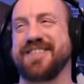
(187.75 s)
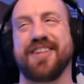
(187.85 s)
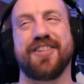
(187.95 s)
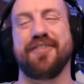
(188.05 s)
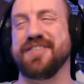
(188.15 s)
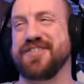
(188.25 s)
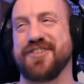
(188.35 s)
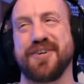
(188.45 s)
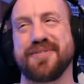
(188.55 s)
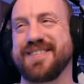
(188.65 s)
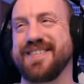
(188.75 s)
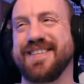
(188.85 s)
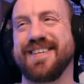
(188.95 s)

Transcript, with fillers: I love these jokes.